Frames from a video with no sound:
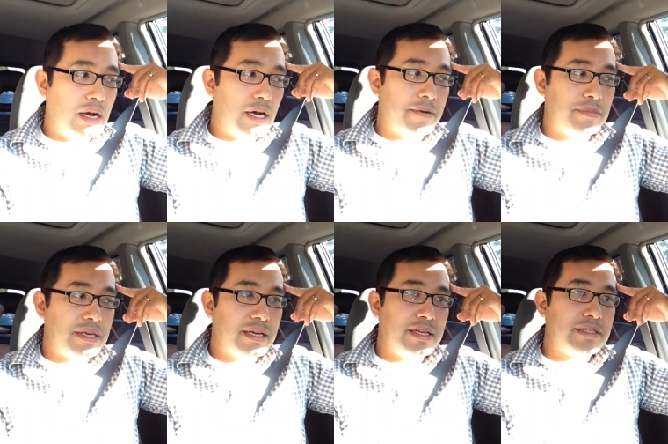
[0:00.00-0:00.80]
Um,
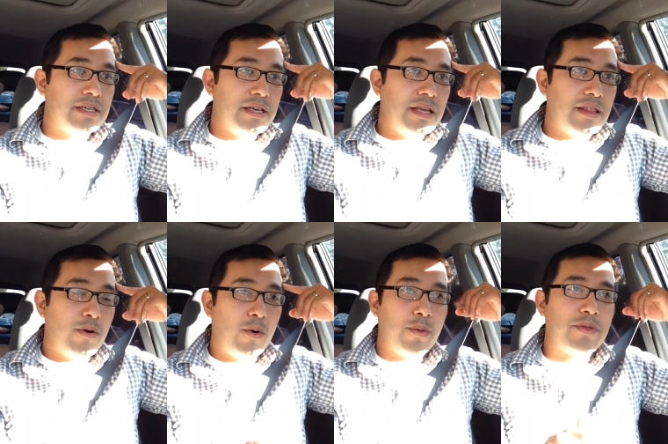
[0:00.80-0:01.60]
because
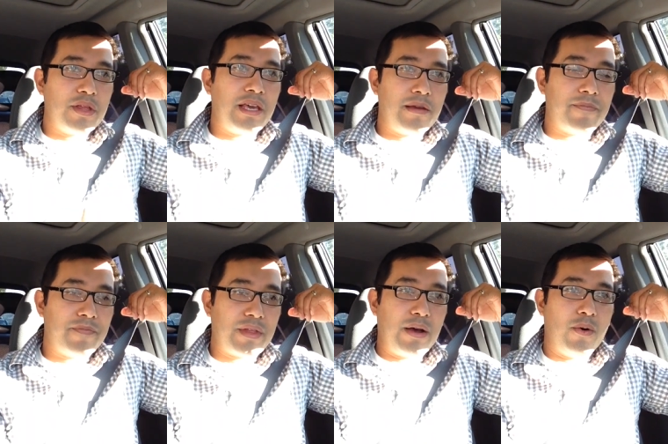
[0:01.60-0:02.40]
the whole
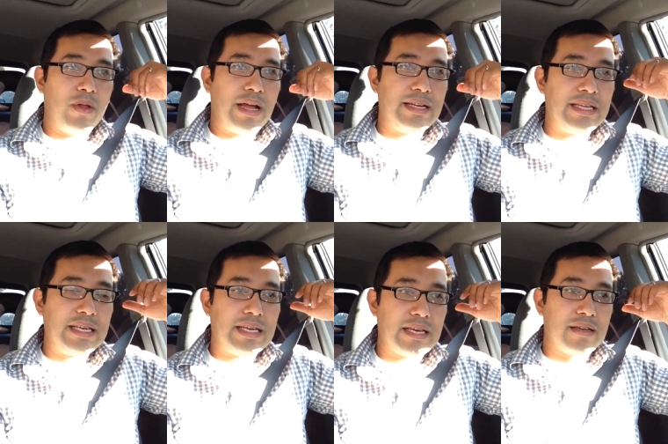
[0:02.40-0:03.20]
theme, the whole
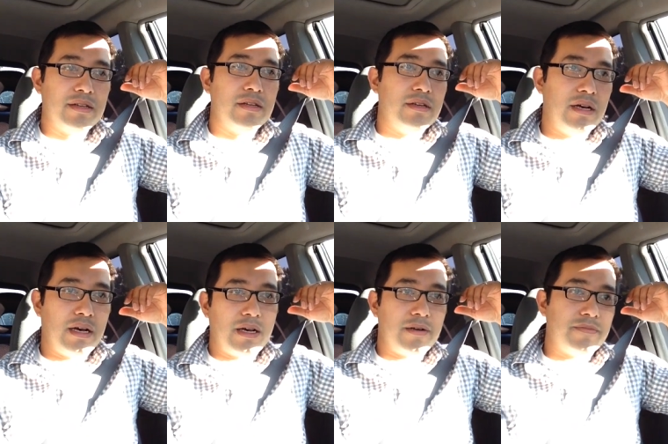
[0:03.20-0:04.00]
idea
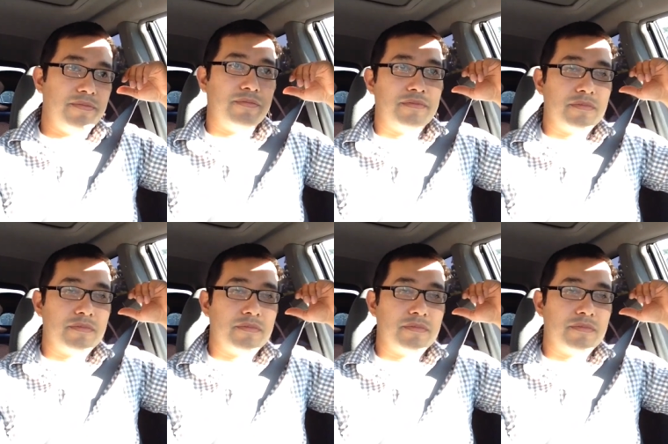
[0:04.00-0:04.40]
um,